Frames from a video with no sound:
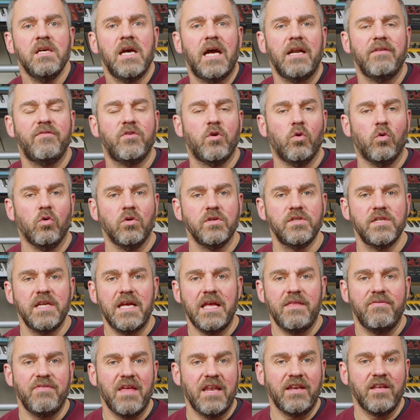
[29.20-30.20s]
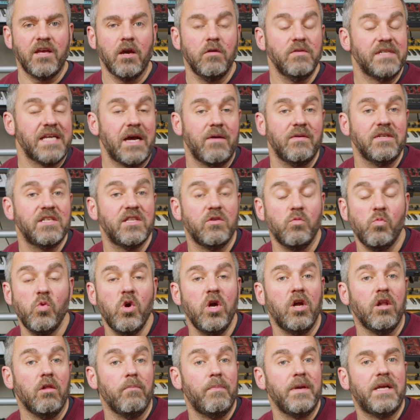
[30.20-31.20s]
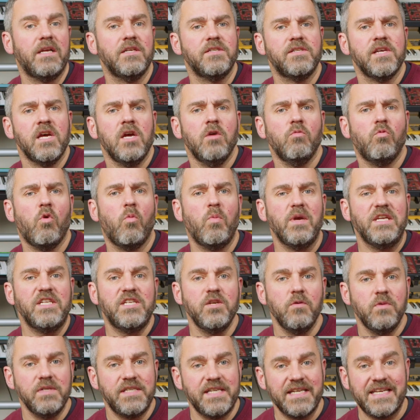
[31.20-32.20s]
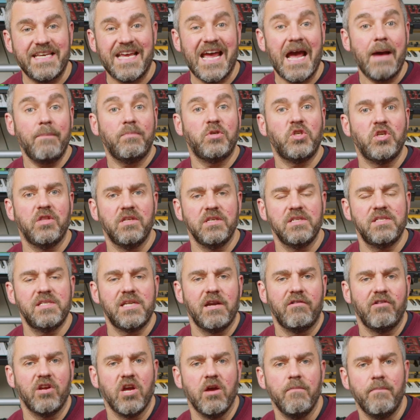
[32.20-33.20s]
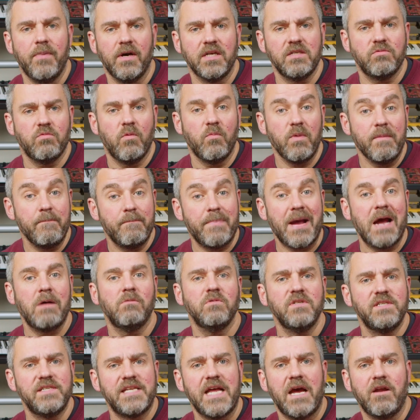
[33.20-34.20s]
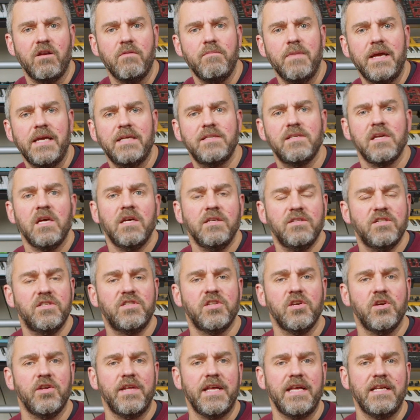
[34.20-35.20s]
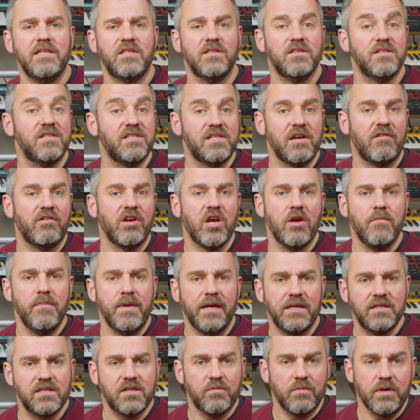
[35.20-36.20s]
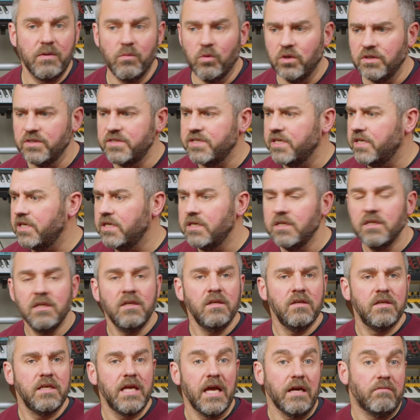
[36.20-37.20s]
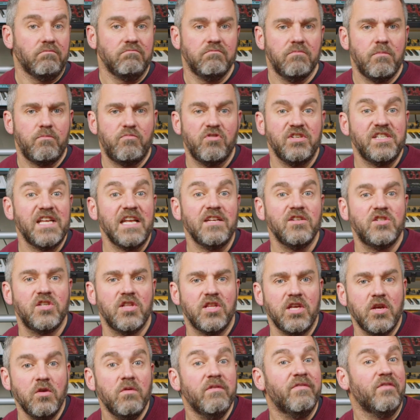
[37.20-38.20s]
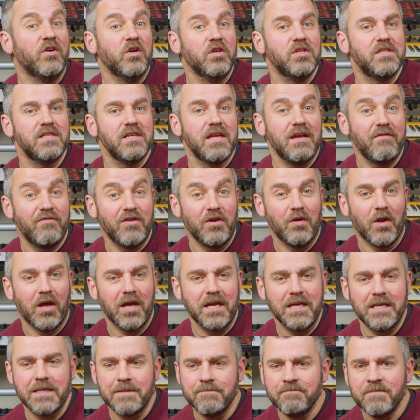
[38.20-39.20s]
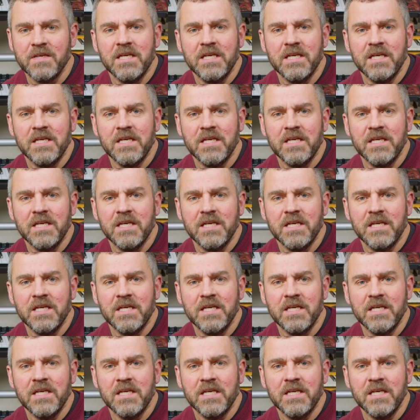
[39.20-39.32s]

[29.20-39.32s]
and of course it then goes out into the world, because what we do is to capture the stereo bus when we bounce down a mix to turn it into the stereo mix that we want to, present to the universe, if you like.